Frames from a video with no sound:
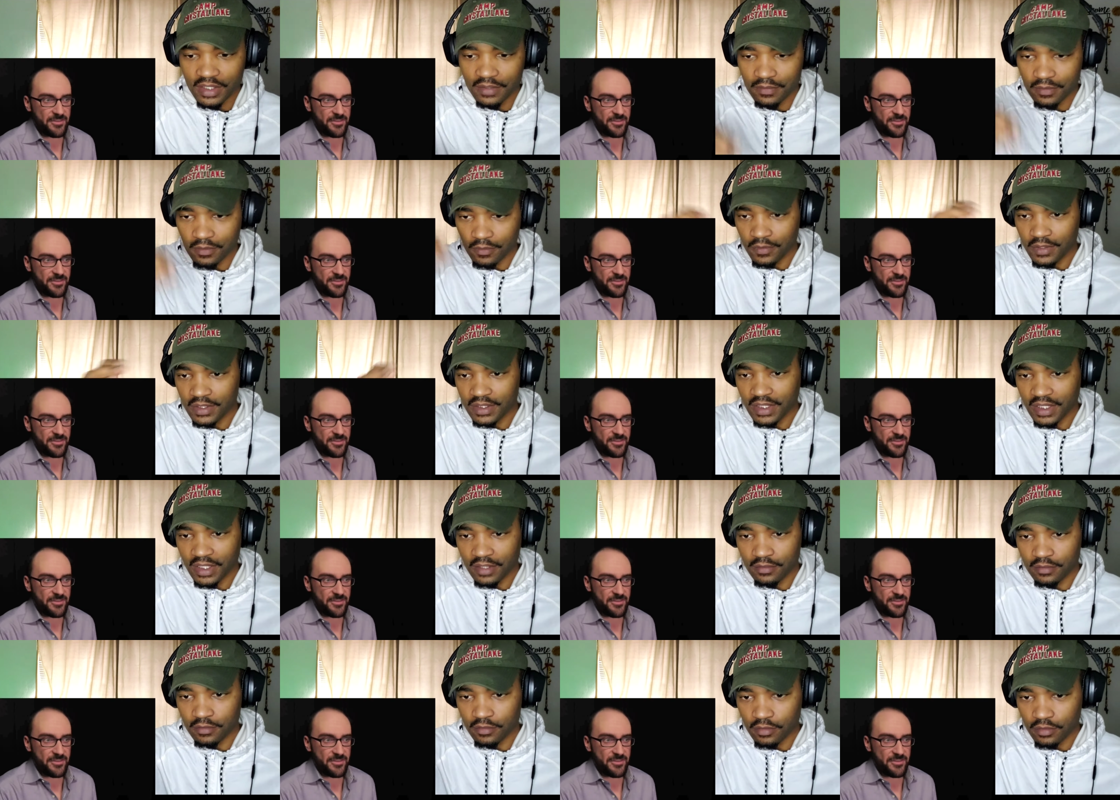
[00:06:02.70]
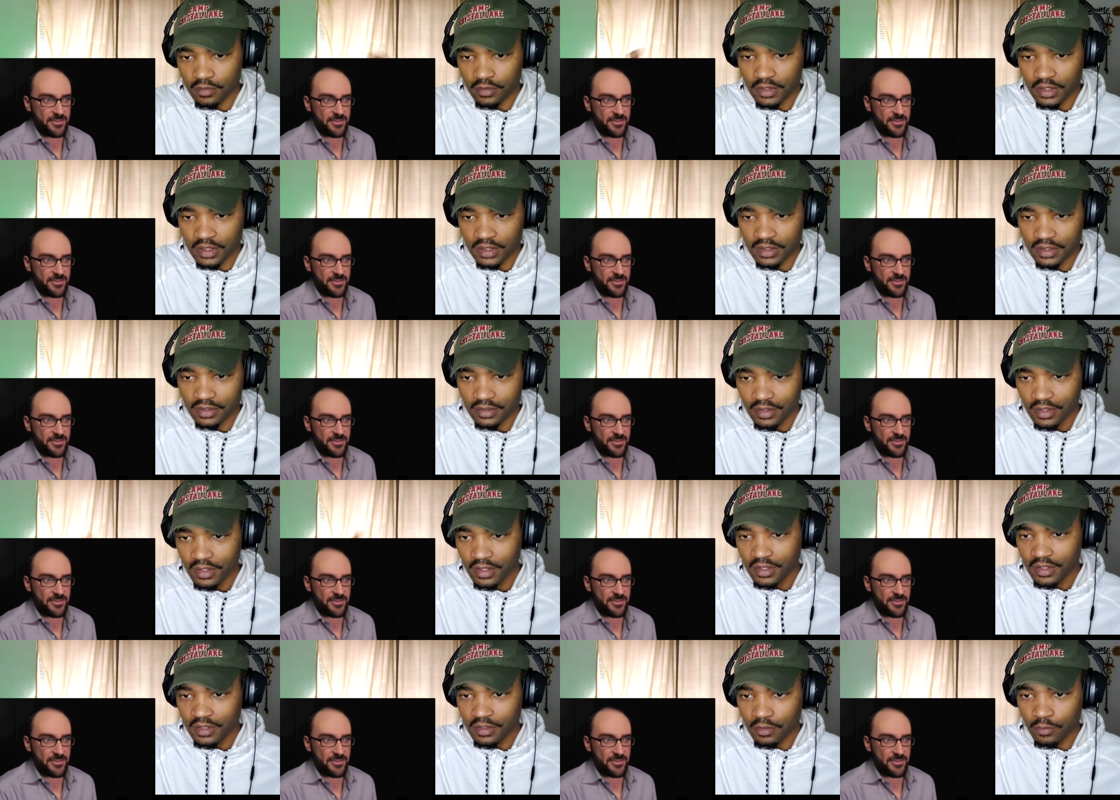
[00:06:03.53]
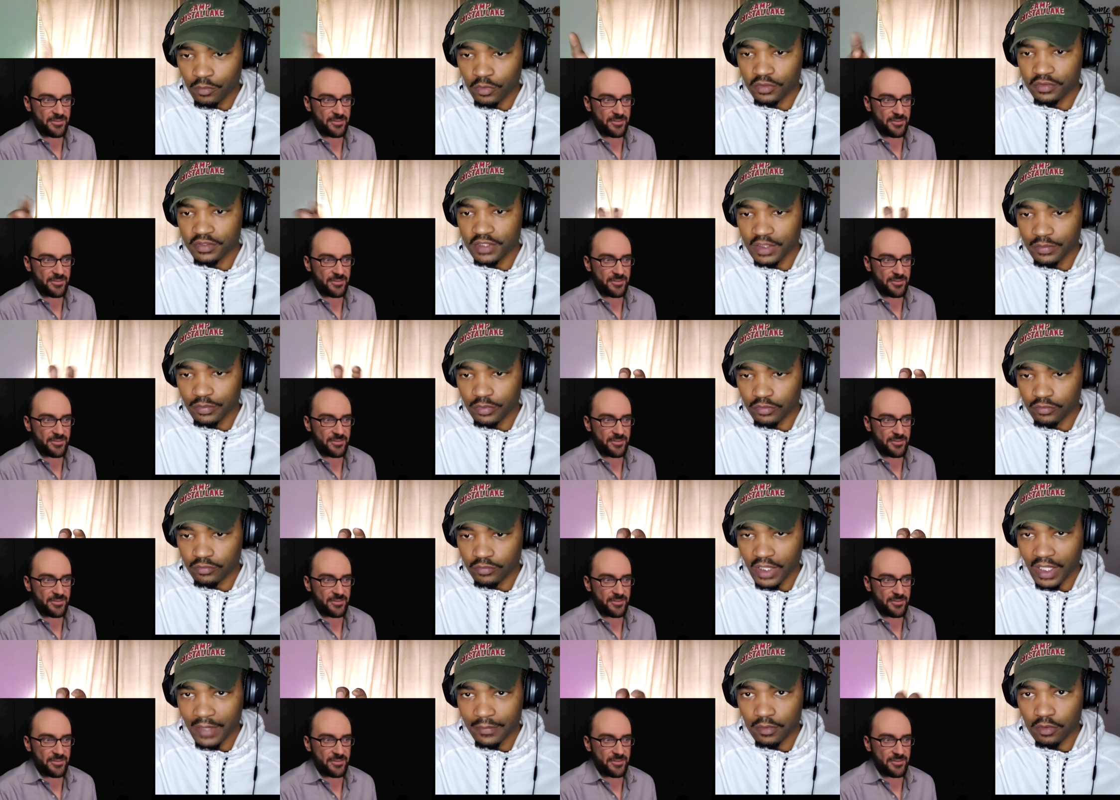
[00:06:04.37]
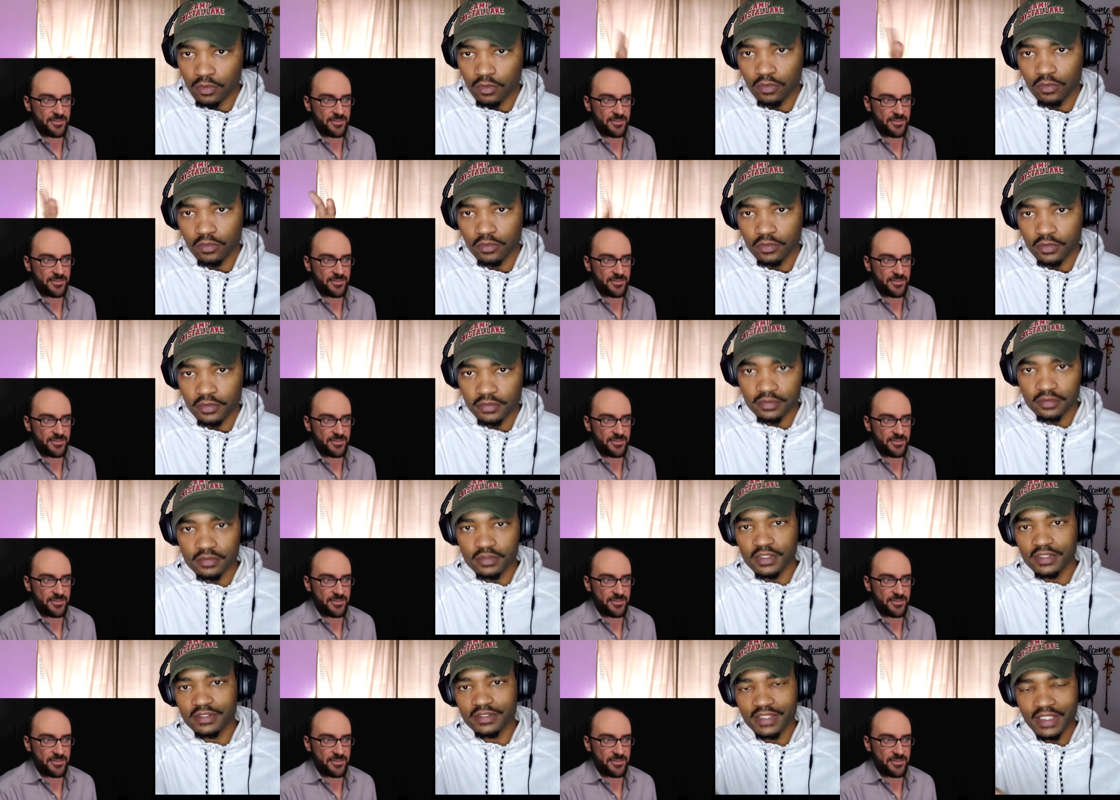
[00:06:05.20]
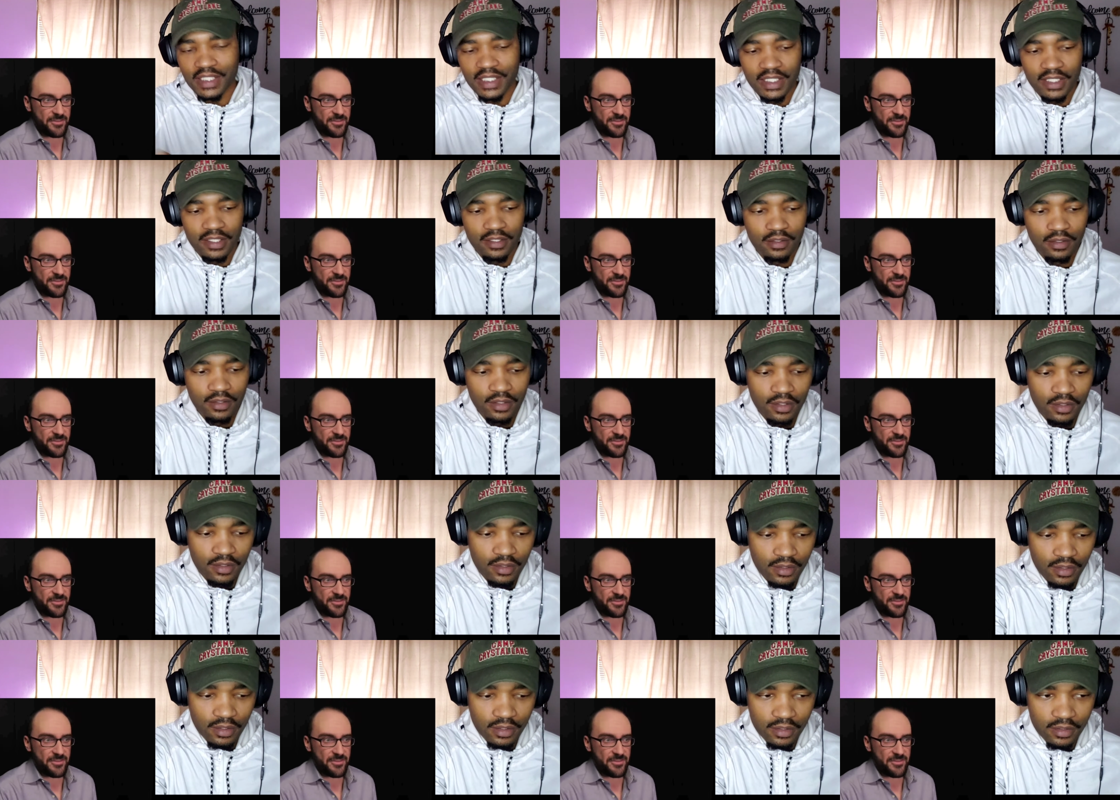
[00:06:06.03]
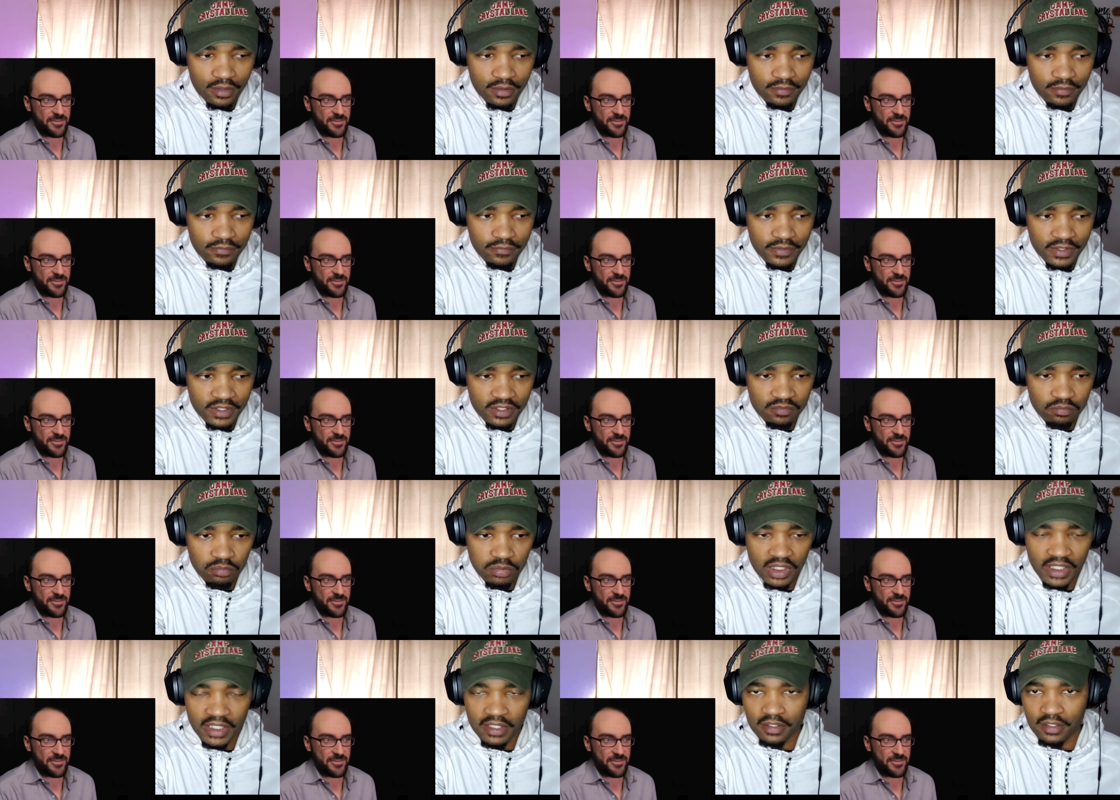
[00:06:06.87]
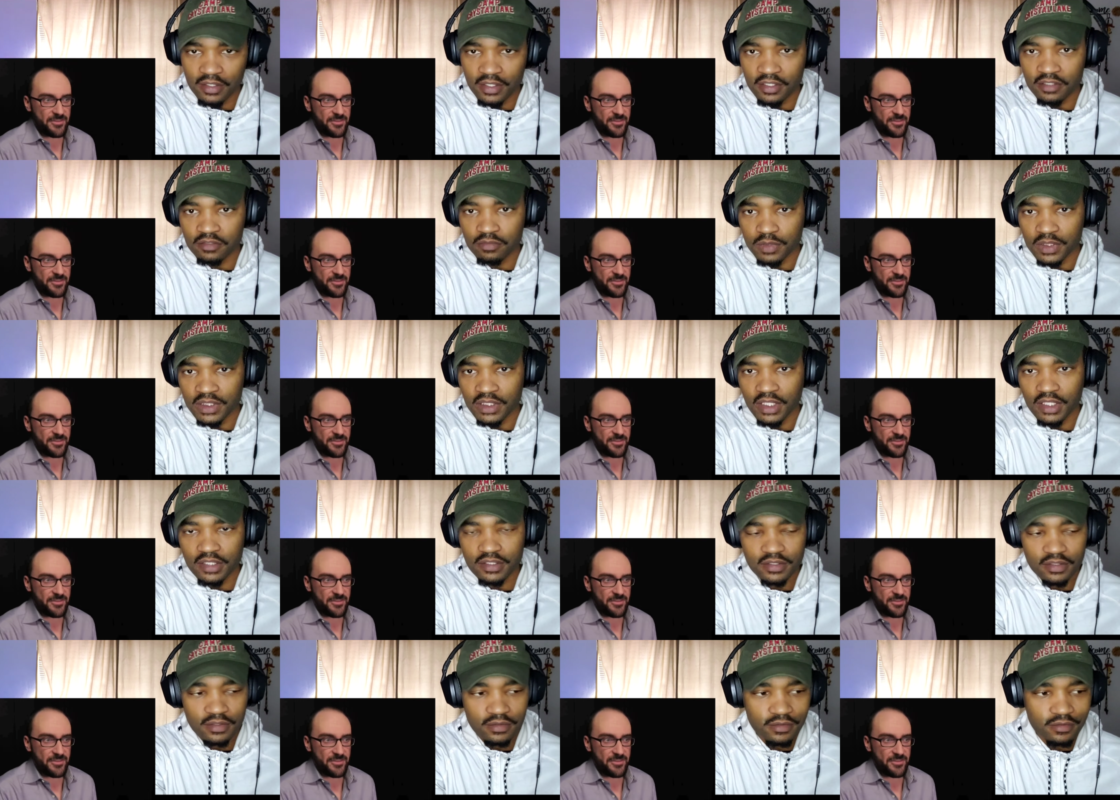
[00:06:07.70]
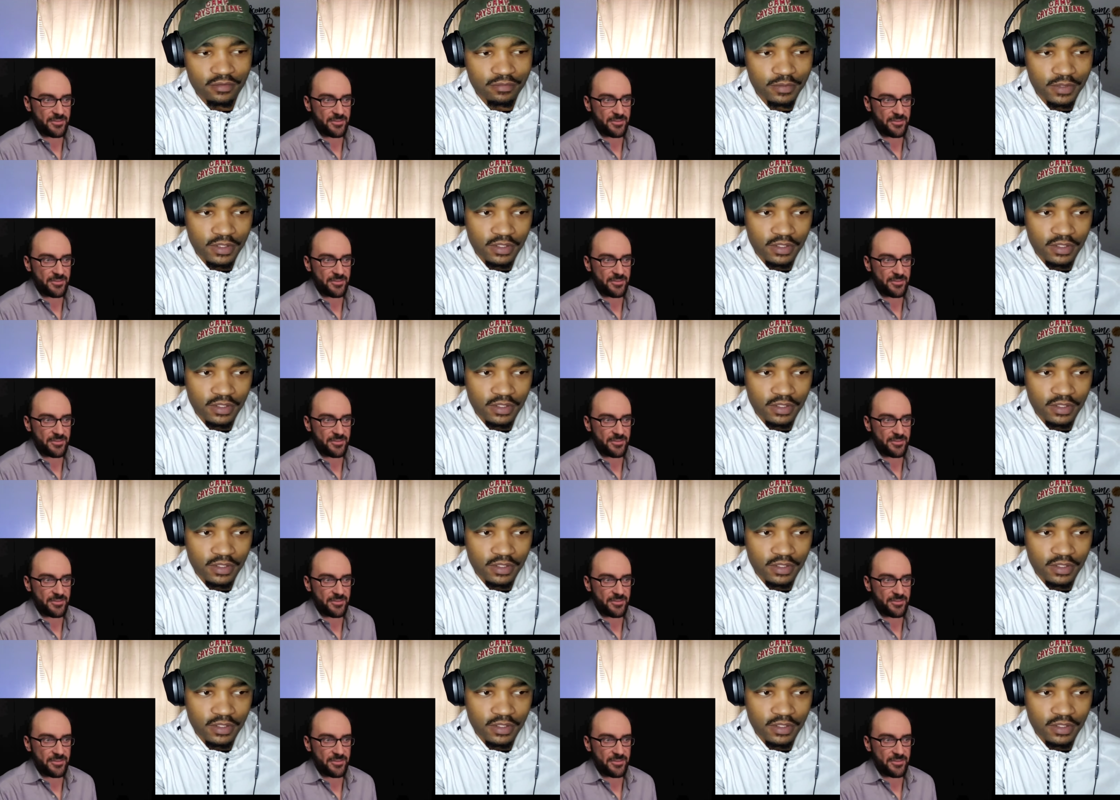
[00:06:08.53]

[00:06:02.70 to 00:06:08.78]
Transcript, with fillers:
Speaker 1: keep going down a, a almost deeper rabbit hole or to say of explain explanations